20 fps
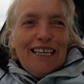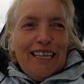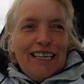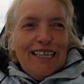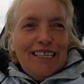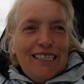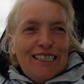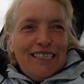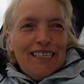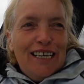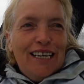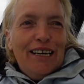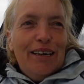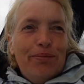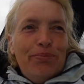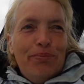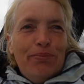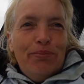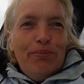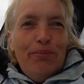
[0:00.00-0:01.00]
that
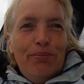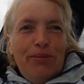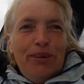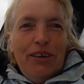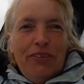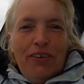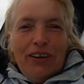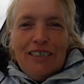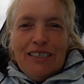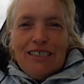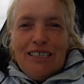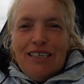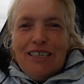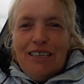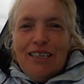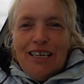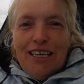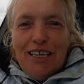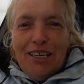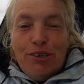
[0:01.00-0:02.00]
um, you fancy
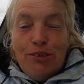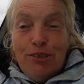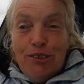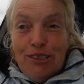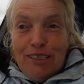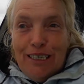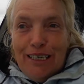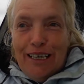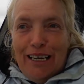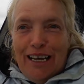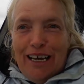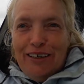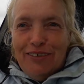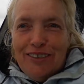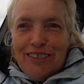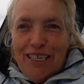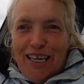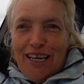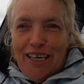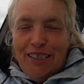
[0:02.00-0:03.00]
the cruising
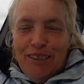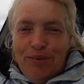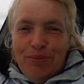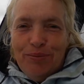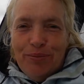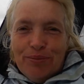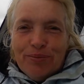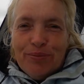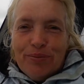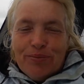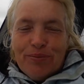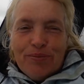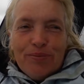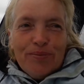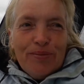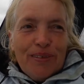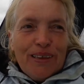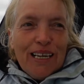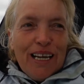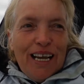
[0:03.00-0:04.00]
lifestyle,
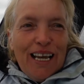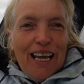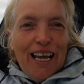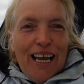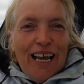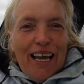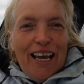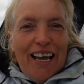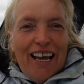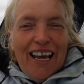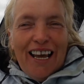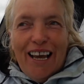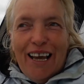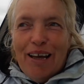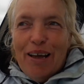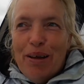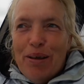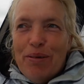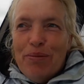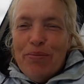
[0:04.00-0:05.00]

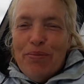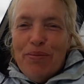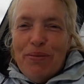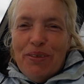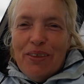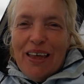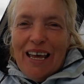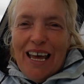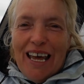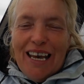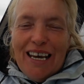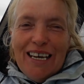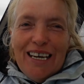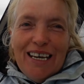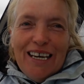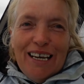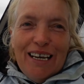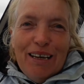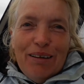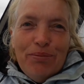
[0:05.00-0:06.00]
um, then
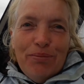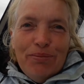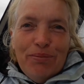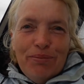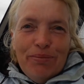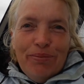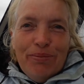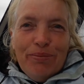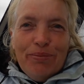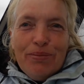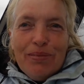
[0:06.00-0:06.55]
um,